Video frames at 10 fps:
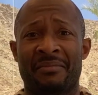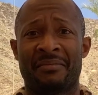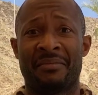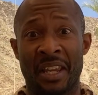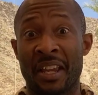
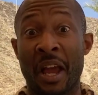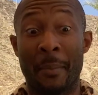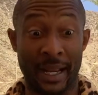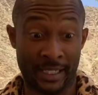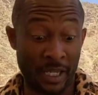Yeah, y'all
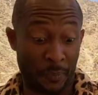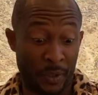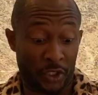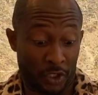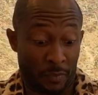might see the
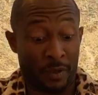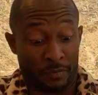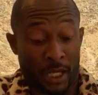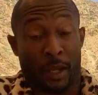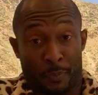picture of me
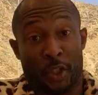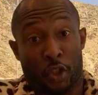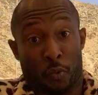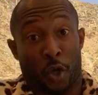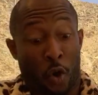taking
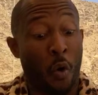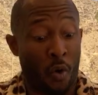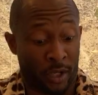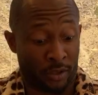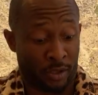pictures with
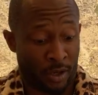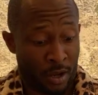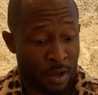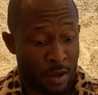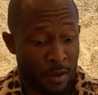coins,
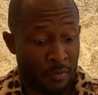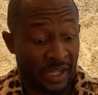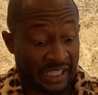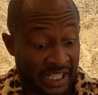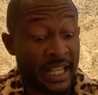
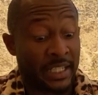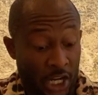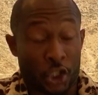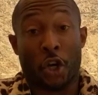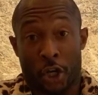but since
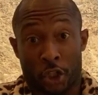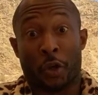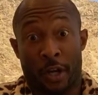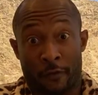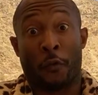I started
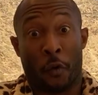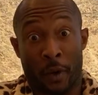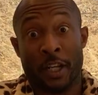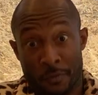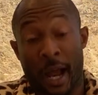trading
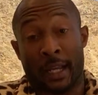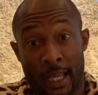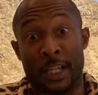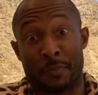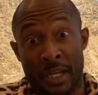Forex, my
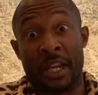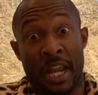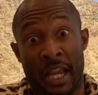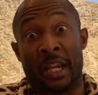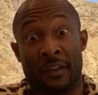account's been
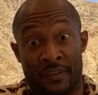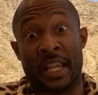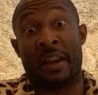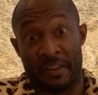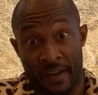negative
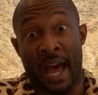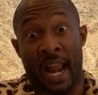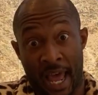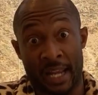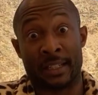
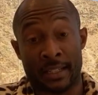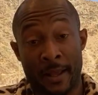$75.